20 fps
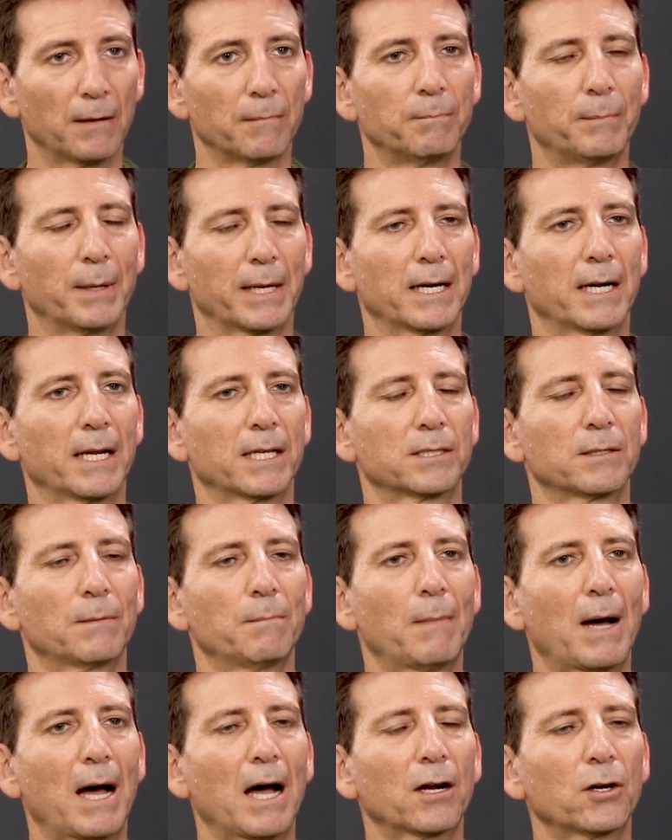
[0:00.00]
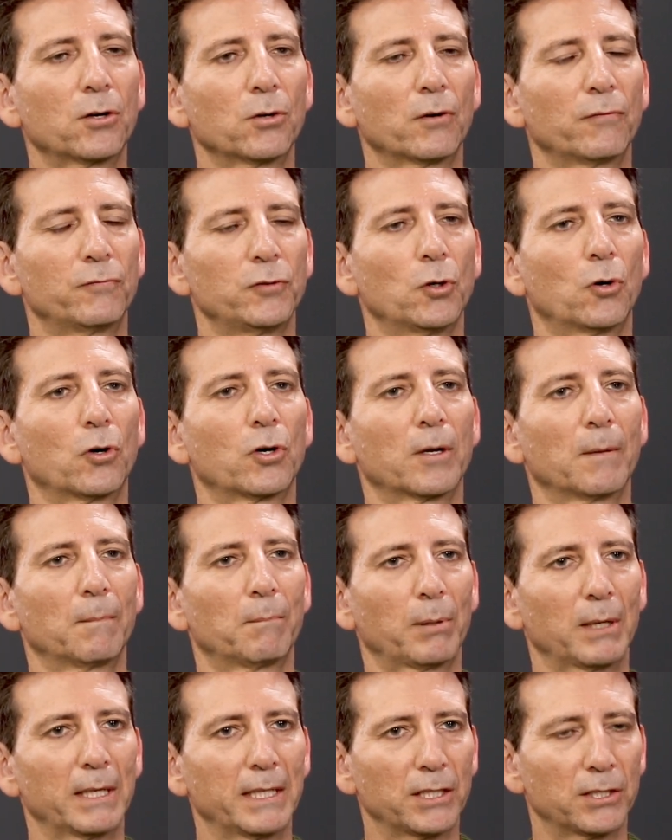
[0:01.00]
but it has a marker of your
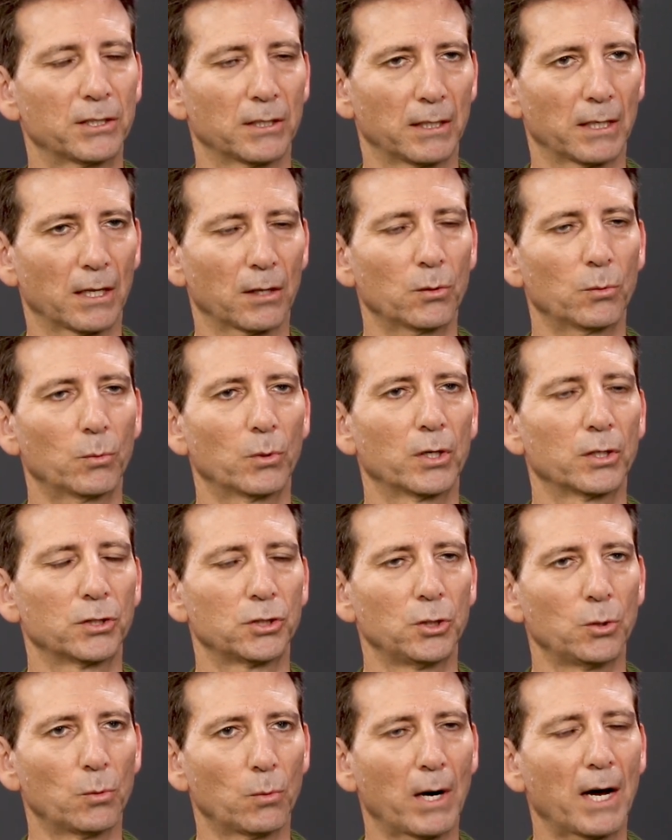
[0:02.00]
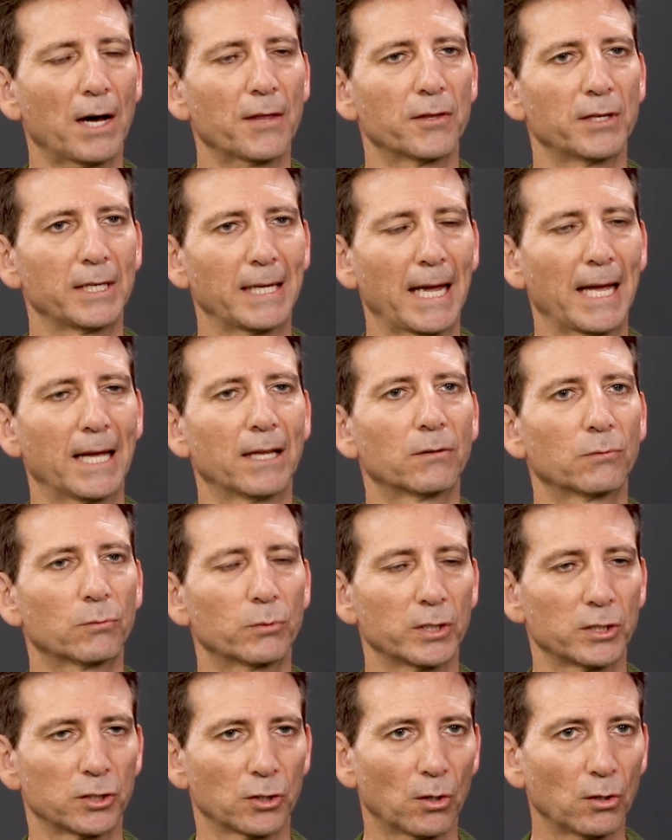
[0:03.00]
completion. In other words, you are the end
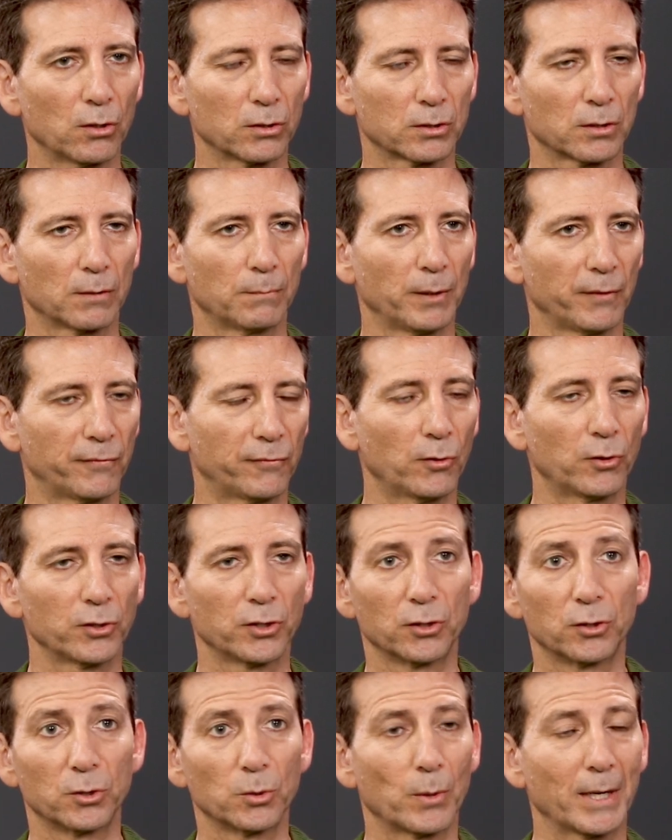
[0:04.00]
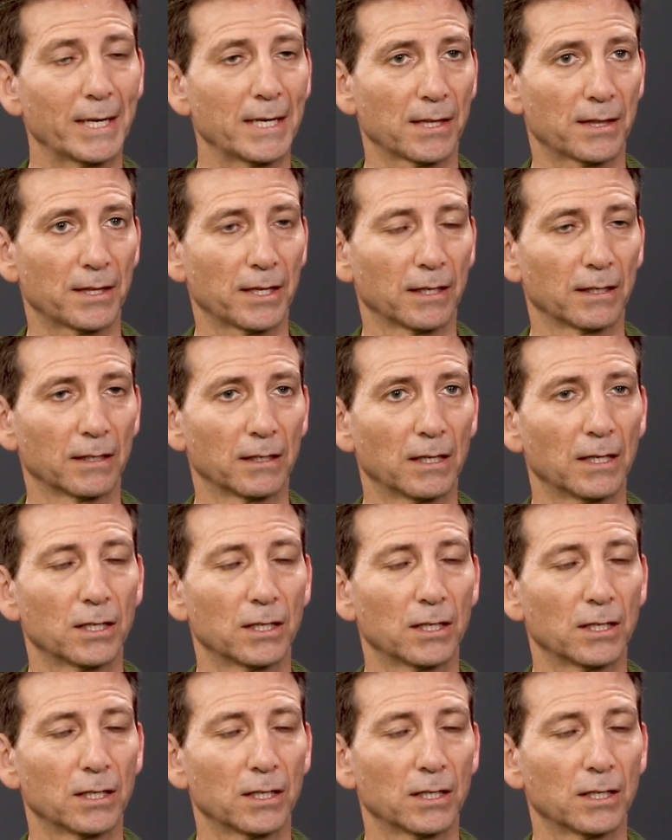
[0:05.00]
result before you do anything.